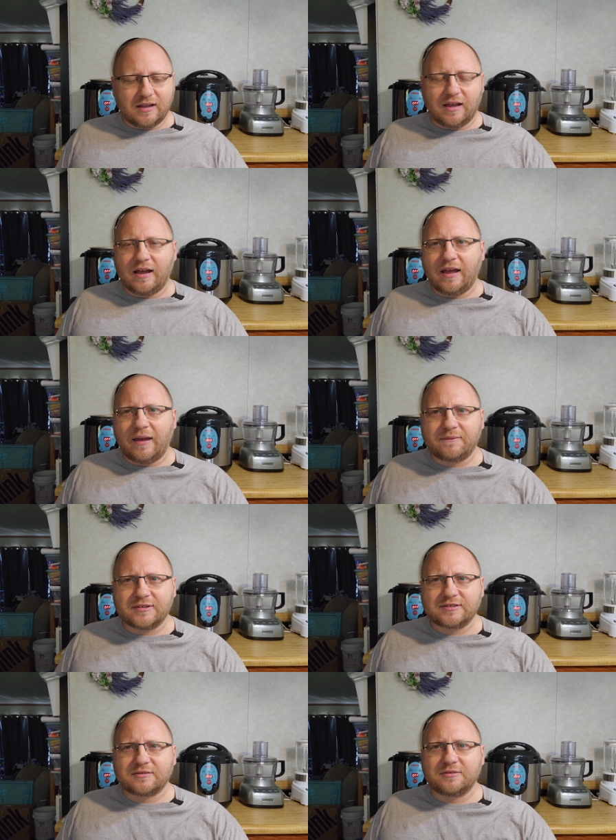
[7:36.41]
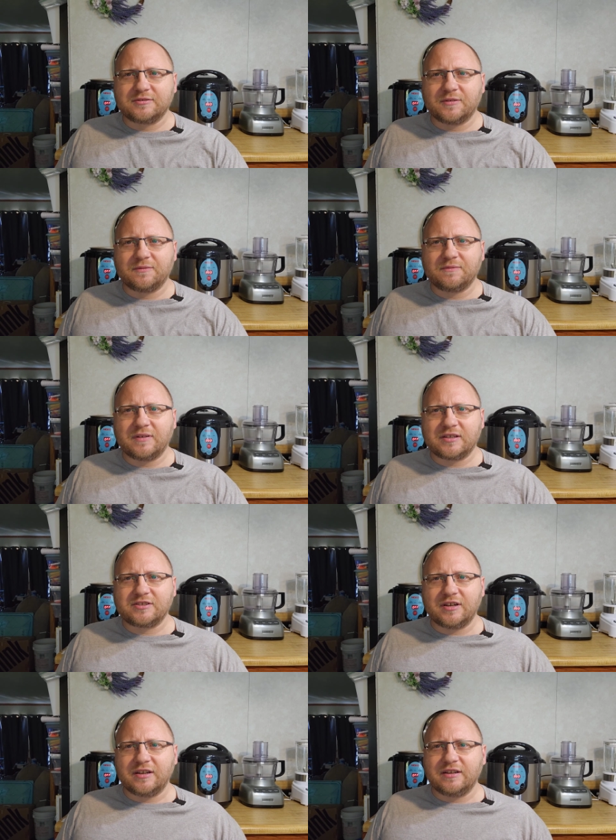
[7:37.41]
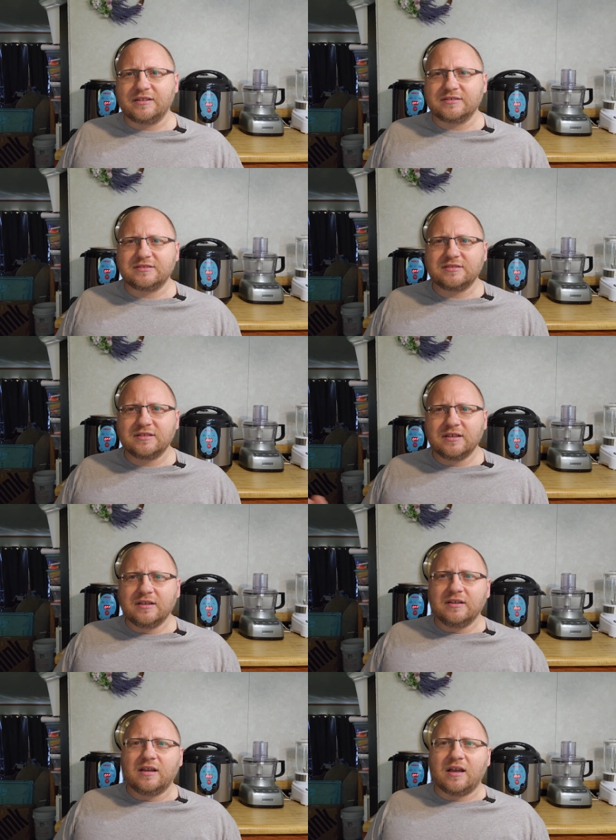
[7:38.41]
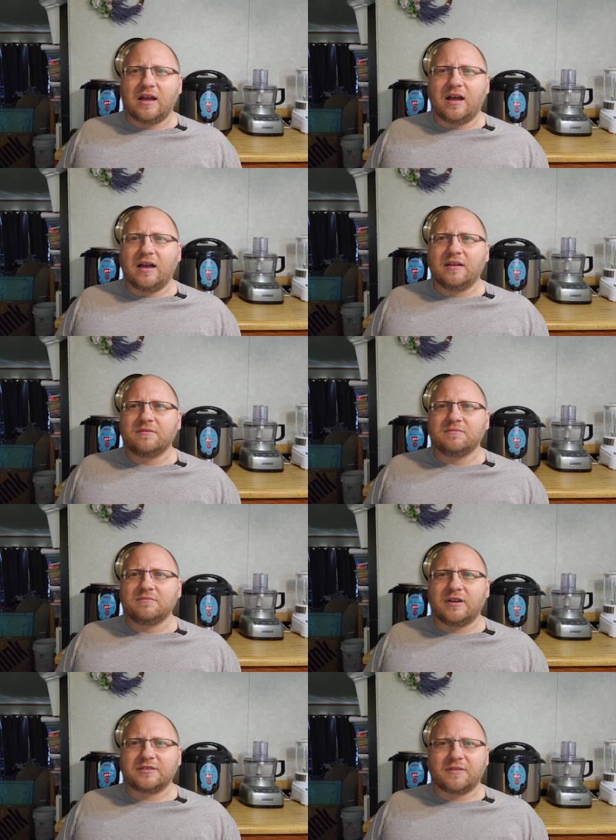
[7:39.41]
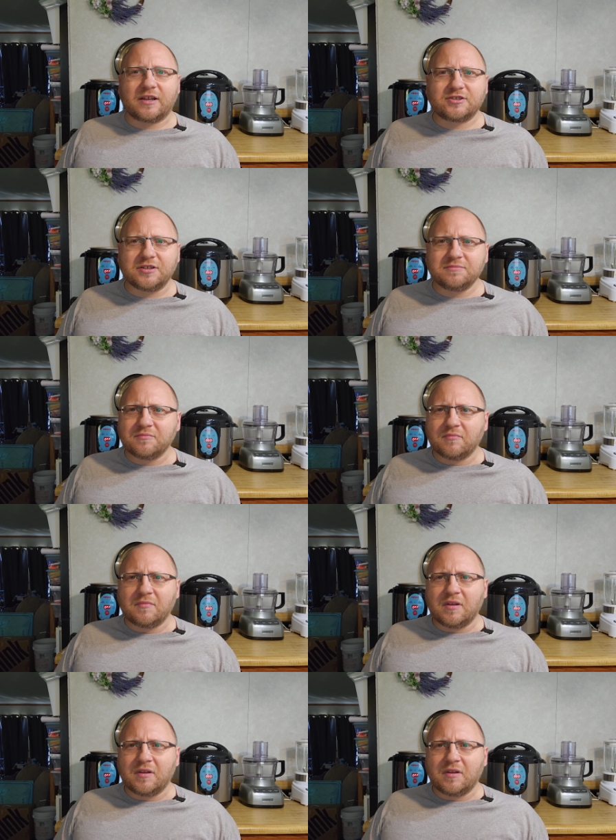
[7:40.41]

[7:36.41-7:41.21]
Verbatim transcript: Uh, after his crucifixion and his uh, resurrection,